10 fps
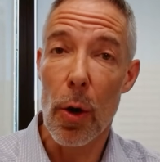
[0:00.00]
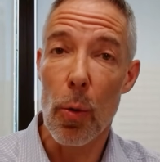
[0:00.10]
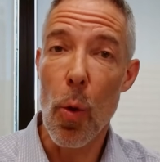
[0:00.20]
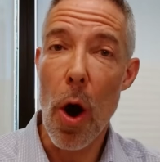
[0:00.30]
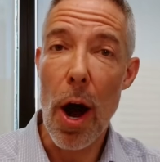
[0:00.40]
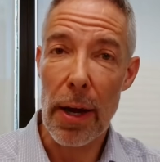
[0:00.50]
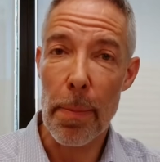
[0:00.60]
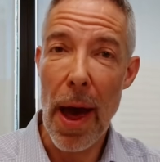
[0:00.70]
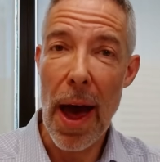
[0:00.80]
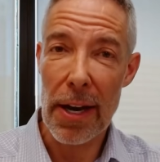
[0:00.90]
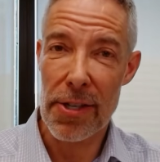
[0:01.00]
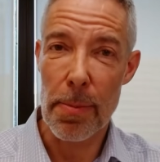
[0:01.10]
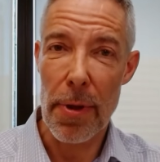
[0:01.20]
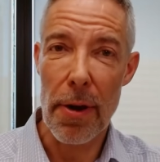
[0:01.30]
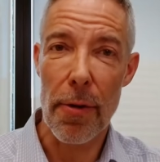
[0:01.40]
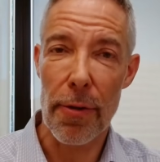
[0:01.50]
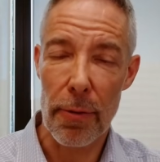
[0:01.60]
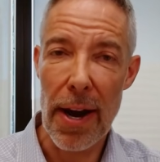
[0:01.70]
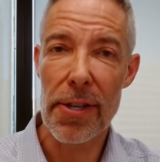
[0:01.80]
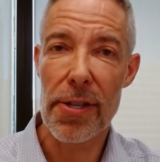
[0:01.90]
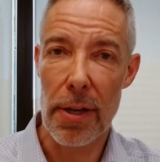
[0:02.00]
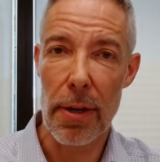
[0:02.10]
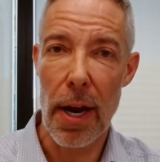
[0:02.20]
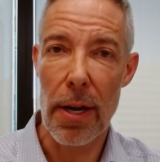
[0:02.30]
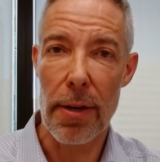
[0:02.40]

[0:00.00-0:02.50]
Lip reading: walk back some of their threats and